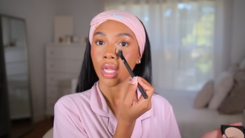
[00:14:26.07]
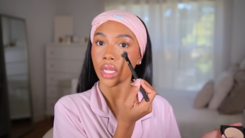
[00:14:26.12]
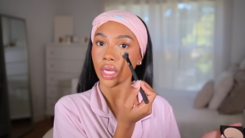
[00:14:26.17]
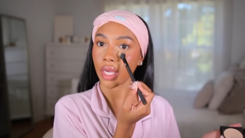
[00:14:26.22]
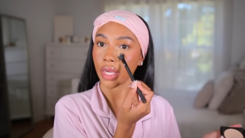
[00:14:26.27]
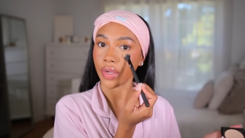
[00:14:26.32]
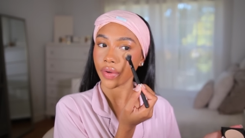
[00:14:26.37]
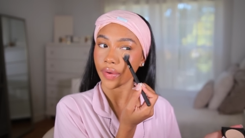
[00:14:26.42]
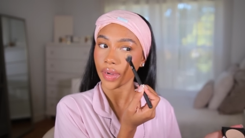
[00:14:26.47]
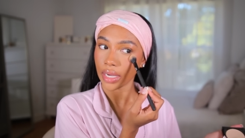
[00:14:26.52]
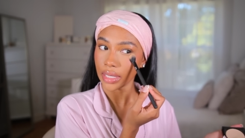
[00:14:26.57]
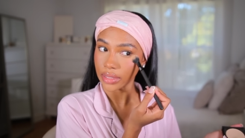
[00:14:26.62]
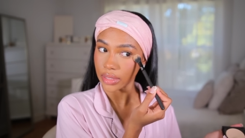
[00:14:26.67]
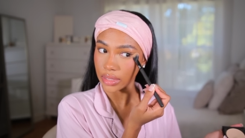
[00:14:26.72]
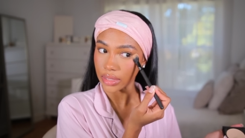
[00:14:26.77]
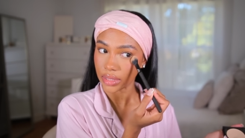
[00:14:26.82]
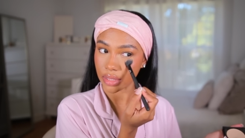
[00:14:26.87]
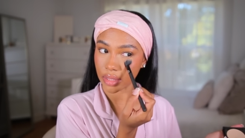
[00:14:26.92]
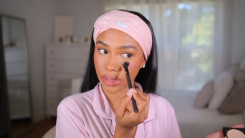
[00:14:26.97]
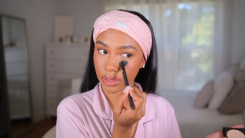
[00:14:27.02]
looking
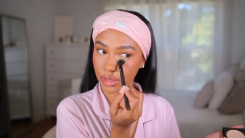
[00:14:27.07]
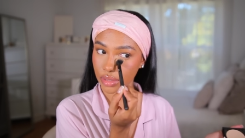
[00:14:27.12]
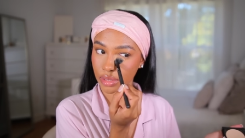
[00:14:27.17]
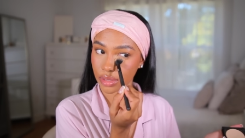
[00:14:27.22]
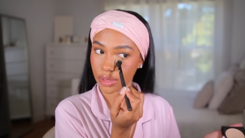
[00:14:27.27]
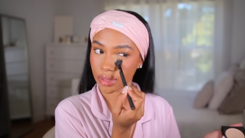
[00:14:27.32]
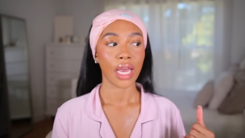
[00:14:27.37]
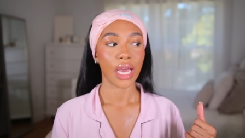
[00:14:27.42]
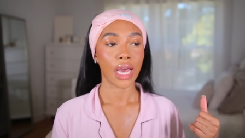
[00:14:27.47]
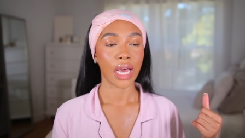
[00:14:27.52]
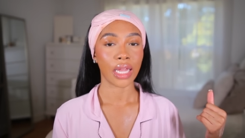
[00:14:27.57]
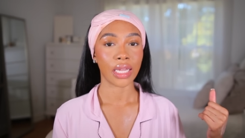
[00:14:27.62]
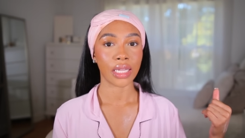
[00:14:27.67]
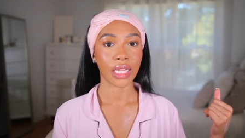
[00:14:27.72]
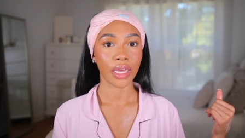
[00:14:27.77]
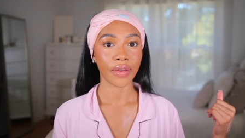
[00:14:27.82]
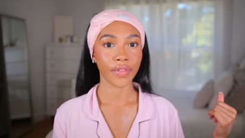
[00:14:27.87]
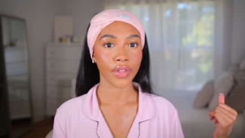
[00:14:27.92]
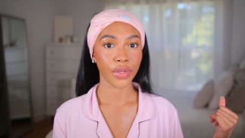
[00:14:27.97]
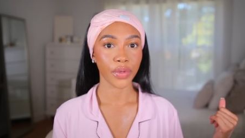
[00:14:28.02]
crazy
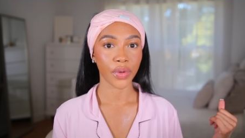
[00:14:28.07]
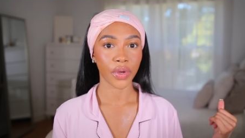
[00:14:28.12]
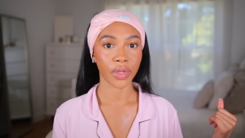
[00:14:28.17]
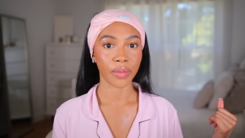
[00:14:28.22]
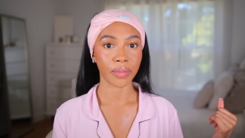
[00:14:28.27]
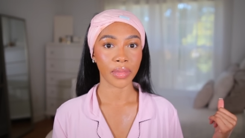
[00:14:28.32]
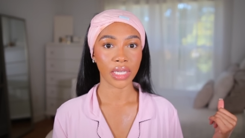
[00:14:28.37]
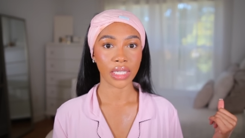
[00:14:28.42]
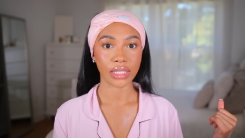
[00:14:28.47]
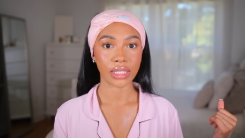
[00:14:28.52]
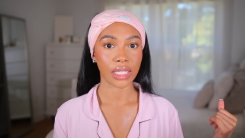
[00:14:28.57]
11 year old me